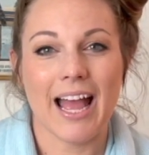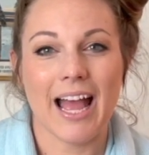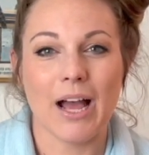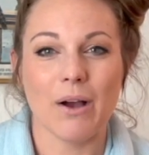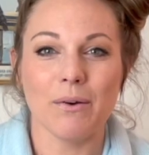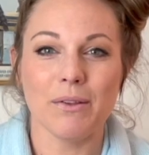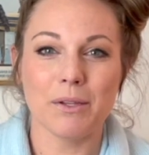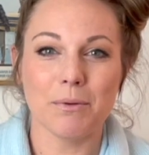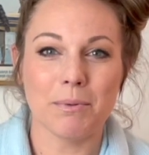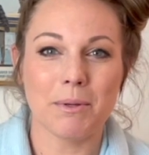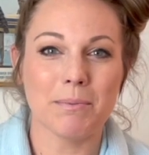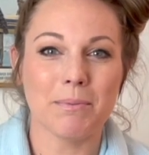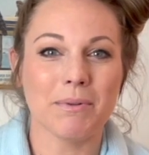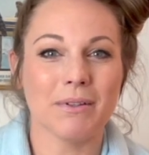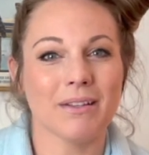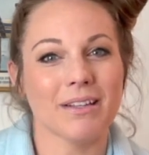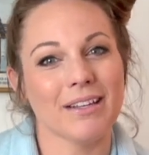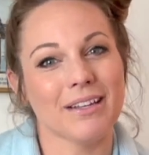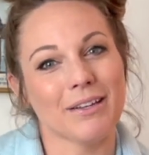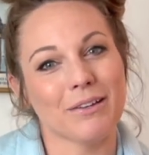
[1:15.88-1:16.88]
how other people
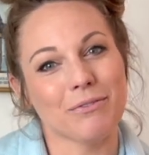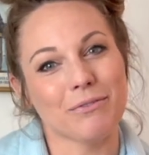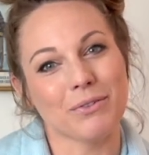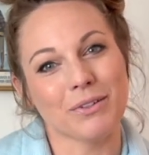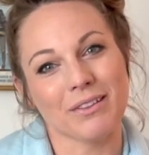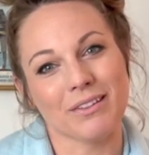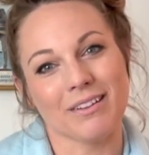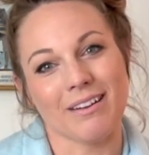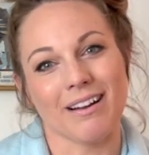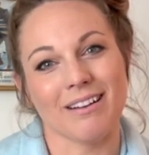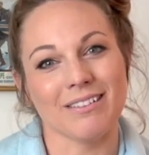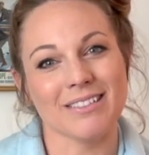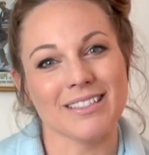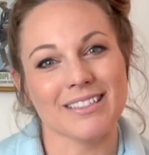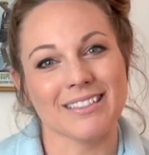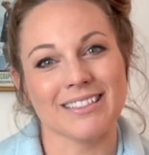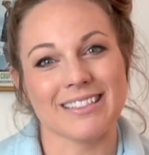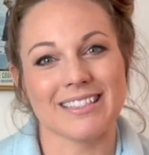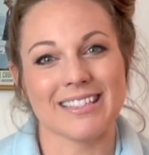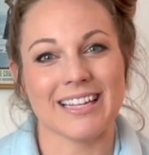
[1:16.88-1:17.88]
live, what their house
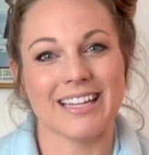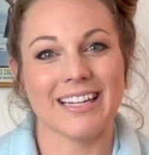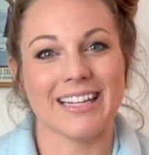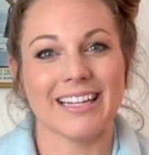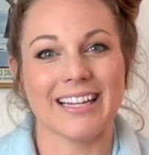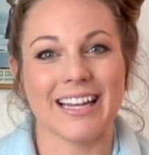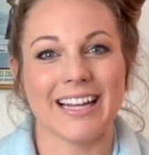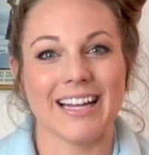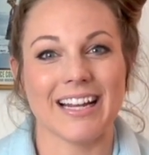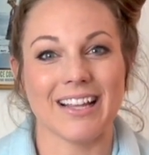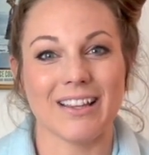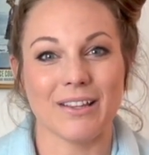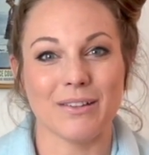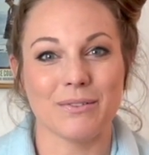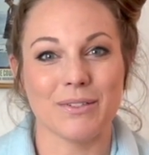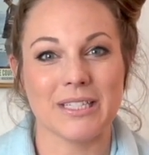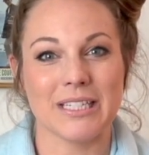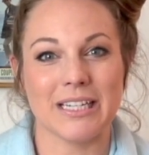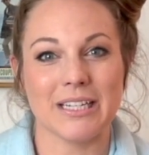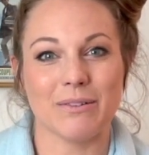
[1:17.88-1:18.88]
looks like, and I love
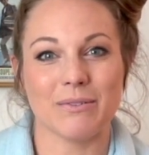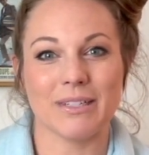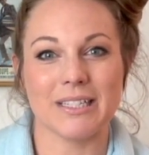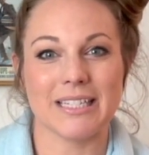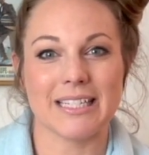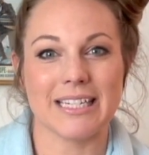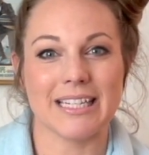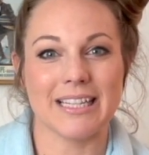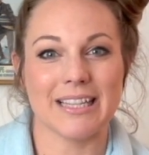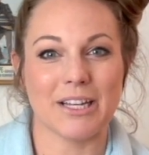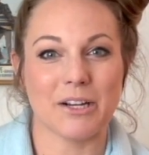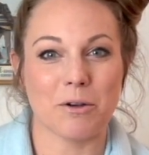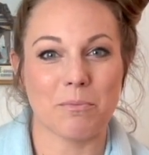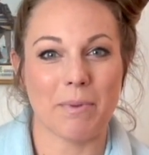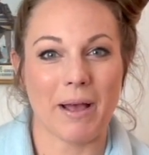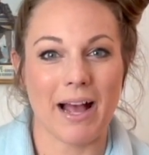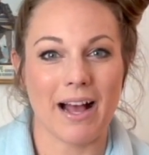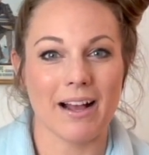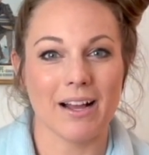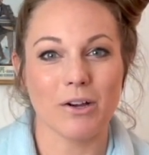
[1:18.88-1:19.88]
seeing what's in their
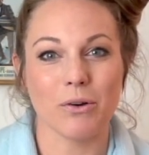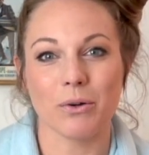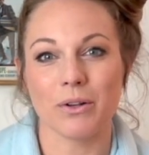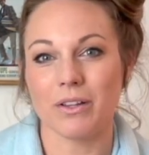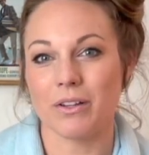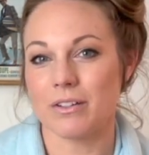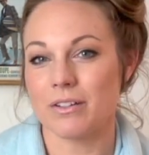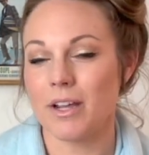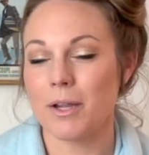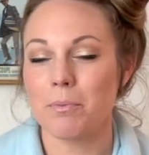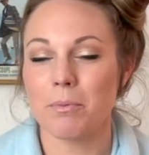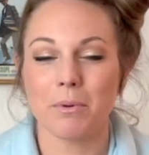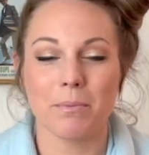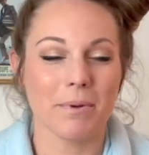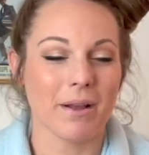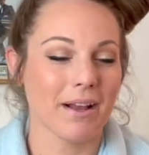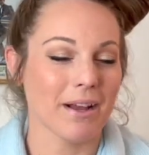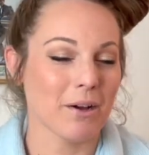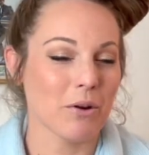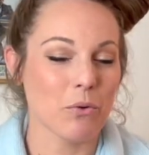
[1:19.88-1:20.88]
bag or their diaper
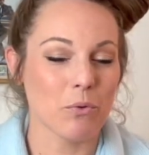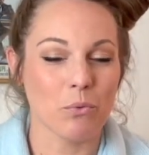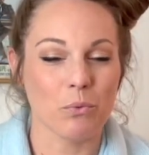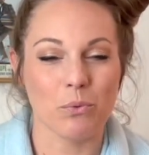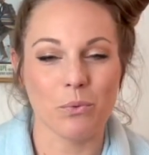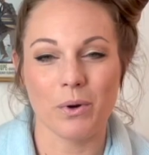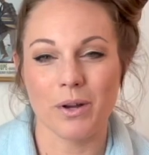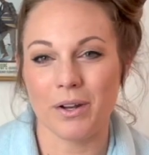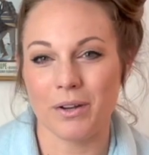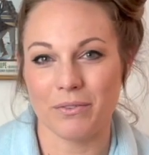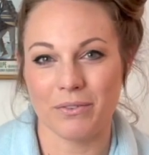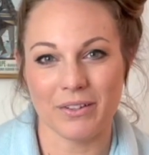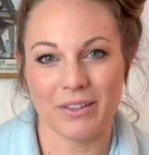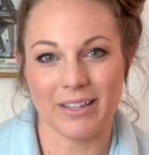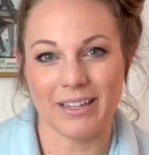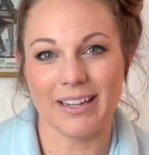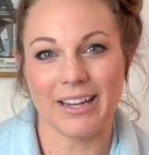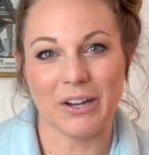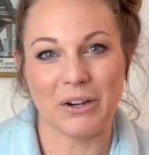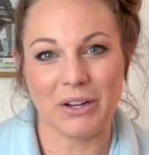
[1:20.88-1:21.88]
bag, whatever they
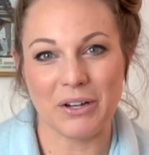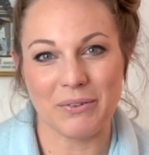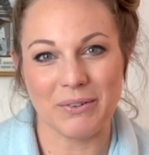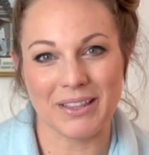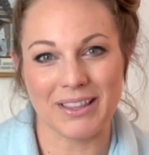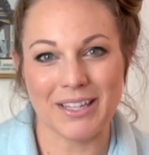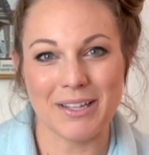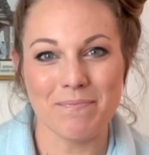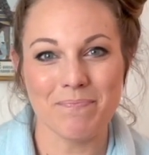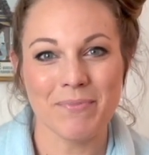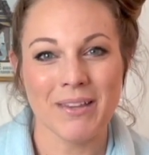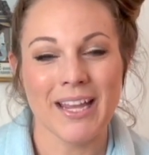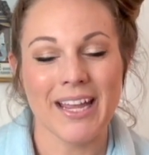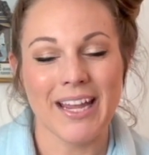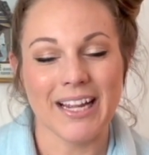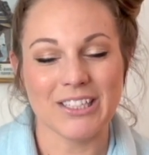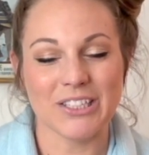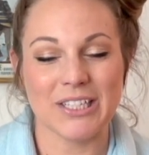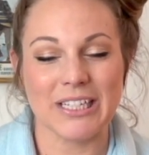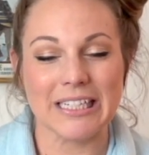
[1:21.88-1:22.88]
carry with them. I
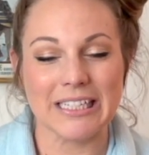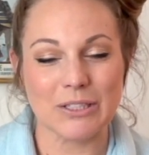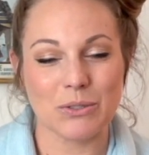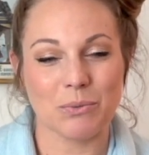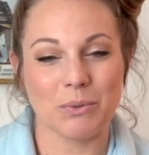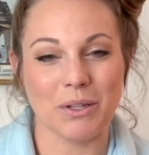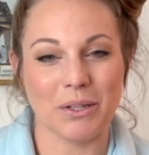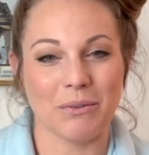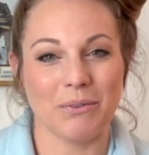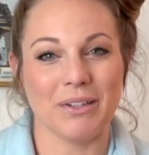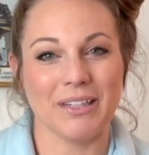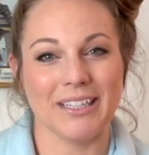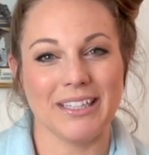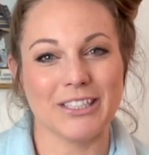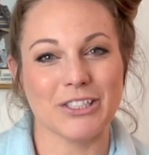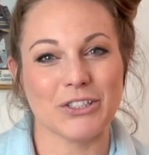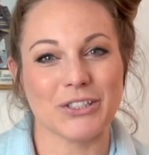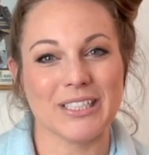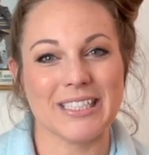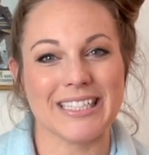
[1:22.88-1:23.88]
just think it's really, really
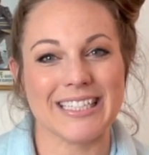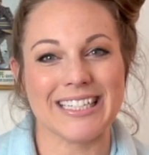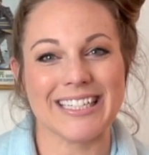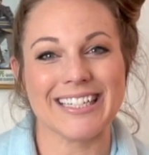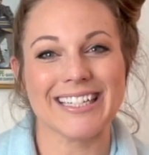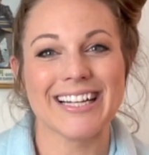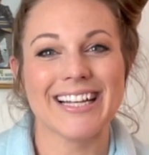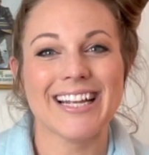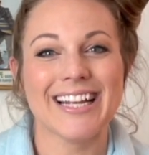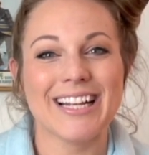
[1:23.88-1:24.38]
interesting.